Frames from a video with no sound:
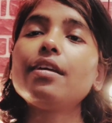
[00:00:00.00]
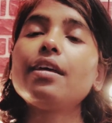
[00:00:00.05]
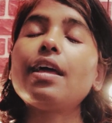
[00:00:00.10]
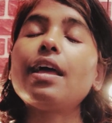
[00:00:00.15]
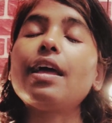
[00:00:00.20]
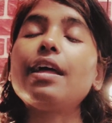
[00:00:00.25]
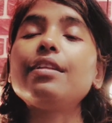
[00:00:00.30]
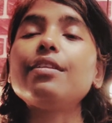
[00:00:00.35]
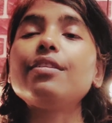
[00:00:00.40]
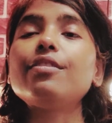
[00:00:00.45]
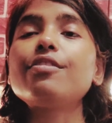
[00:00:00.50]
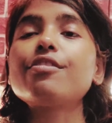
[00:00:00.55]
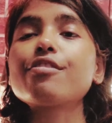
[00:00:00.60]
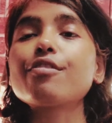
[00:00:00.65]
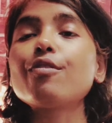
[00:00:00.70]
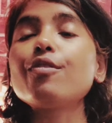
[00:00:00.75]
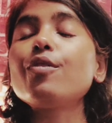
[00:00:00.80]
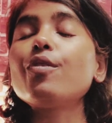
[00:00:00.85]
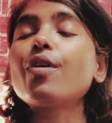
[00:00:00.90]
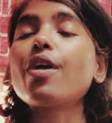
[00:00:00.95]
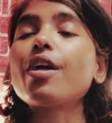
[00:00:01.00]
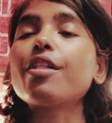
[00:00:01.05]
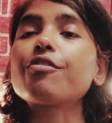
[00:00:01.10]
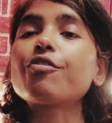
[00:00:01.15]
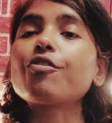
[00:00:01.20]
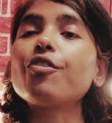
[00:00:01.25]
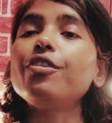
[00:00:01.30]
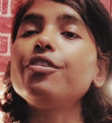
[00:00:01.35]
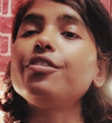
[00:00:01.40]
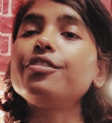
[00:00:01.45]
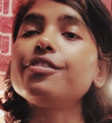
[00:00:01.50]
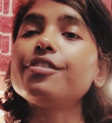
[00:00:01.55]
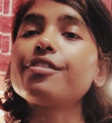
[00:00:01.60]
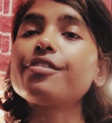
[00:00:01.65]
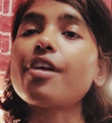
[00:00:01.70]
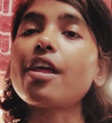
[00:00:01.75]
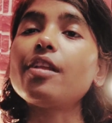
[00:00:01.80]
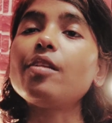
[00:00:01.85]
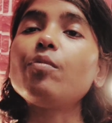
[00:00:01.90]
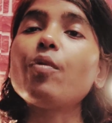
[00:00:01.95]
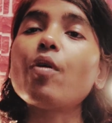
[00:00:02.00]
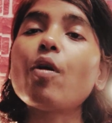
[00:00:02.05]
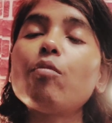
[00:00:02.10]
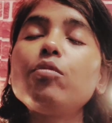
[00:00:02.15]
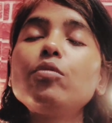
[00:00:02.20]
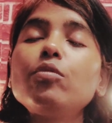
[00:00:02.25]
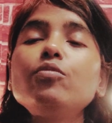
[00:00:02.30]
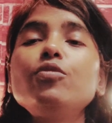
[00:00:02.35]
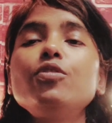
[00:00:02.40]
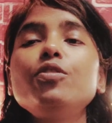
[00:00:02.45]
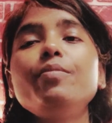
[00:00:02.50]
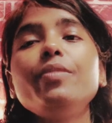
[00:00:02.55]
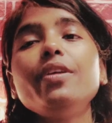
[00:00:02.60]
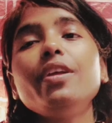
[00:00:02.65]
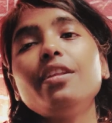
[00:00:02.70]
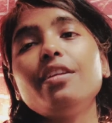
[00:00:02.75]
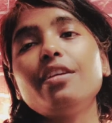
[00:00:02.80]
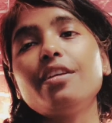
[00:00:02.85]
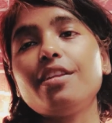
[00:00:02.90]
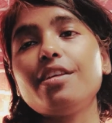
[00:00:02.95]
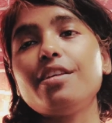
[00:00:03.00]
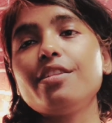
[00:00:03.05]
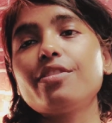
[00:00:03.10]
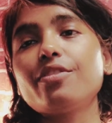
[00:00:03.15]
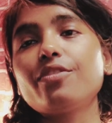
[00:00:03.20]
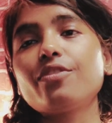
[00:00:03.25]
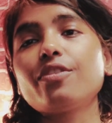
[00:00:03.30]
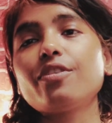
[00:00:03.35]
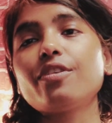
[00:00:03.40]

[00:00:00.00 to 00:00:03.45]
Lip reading: and so your gastrointestinal problem would be increased.